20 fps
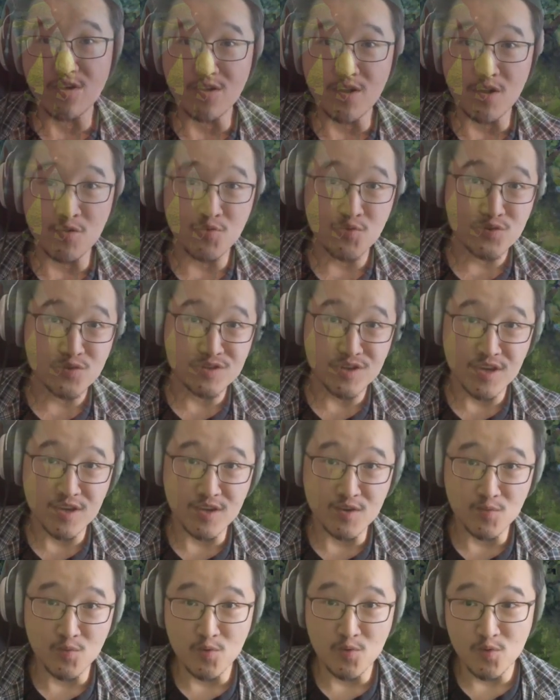our
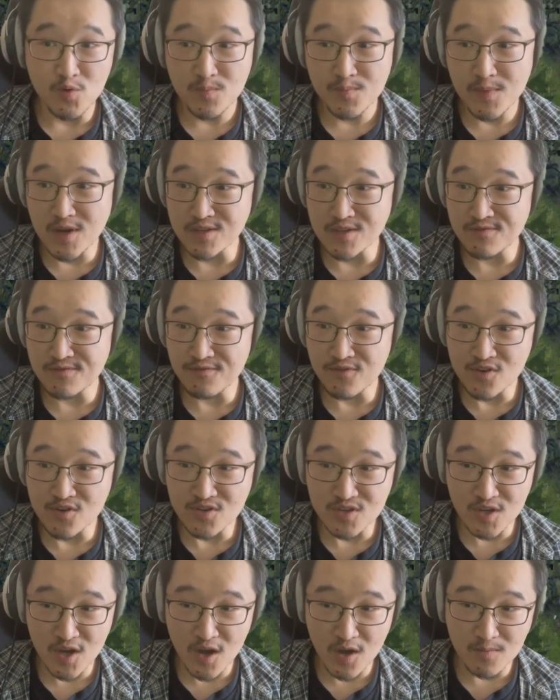routine, we must
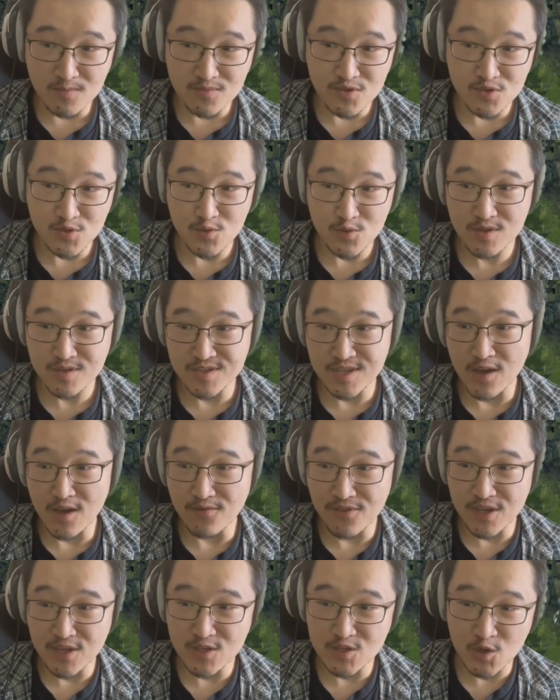first come to the
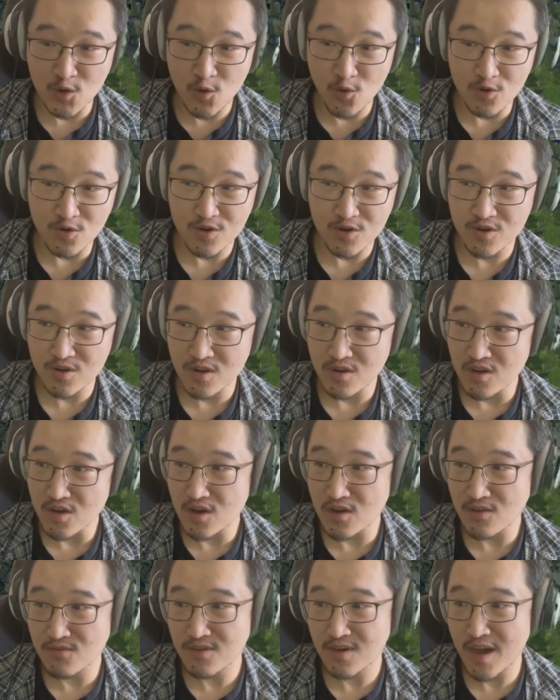southeast corner
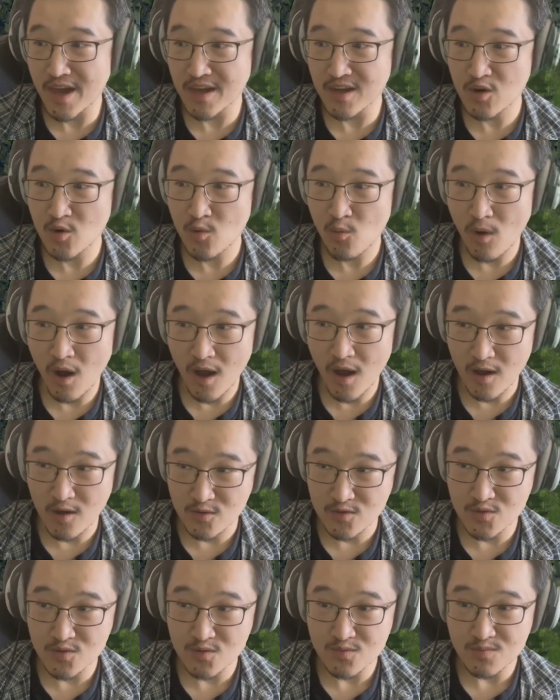of the Echo
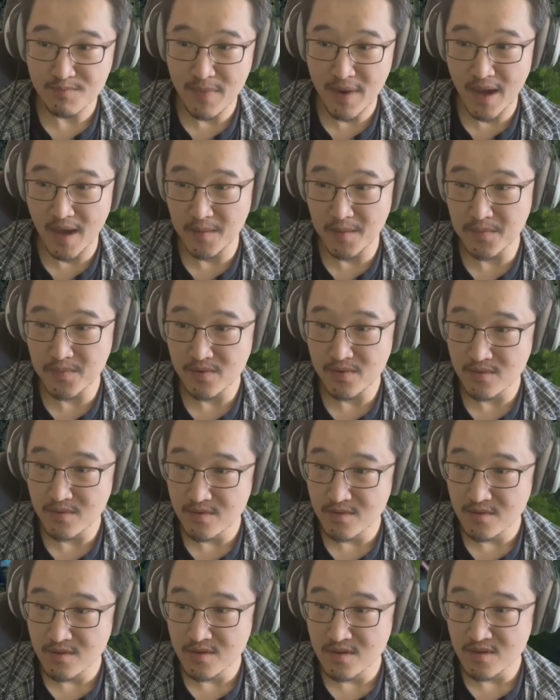Wilds map.
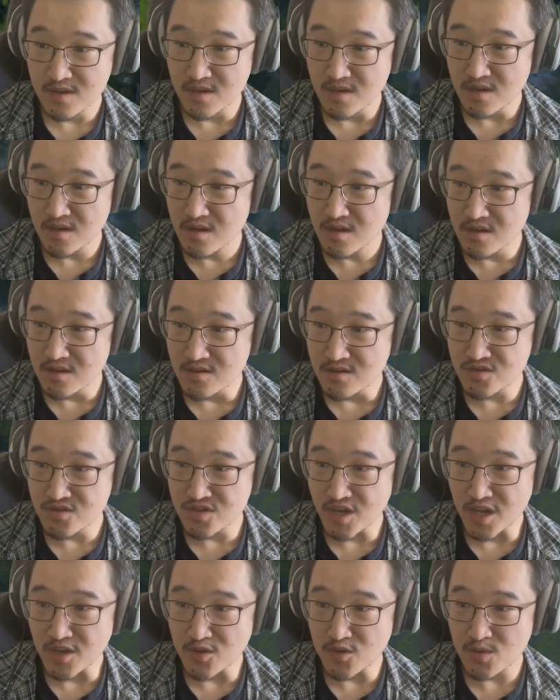
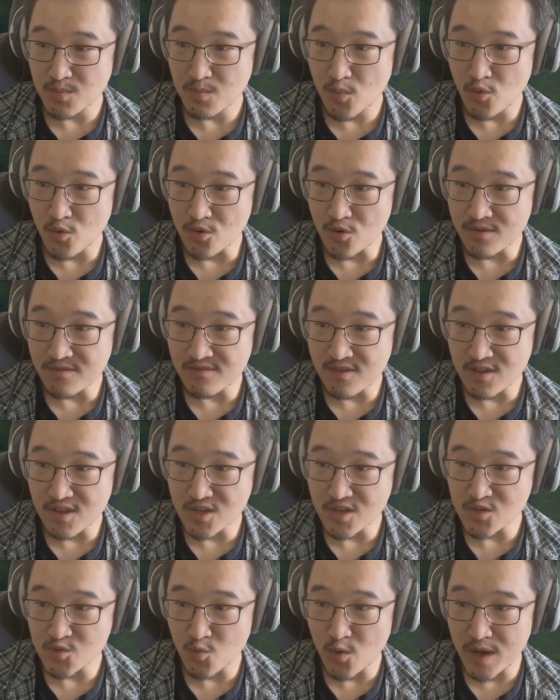Take the Mori
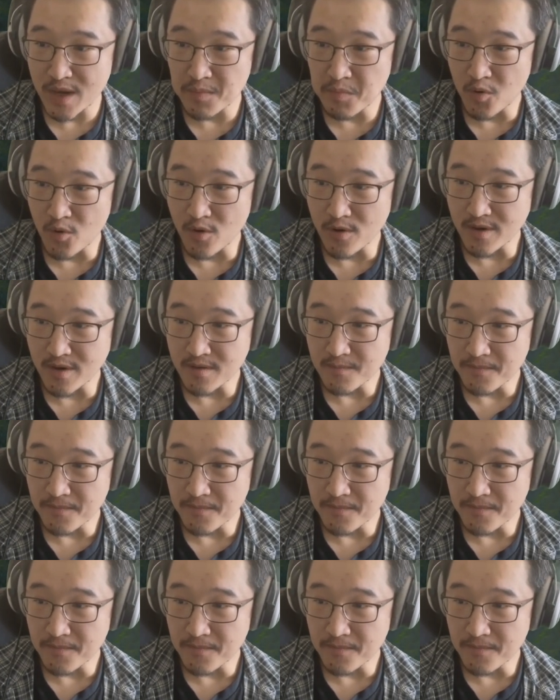Village waypoint.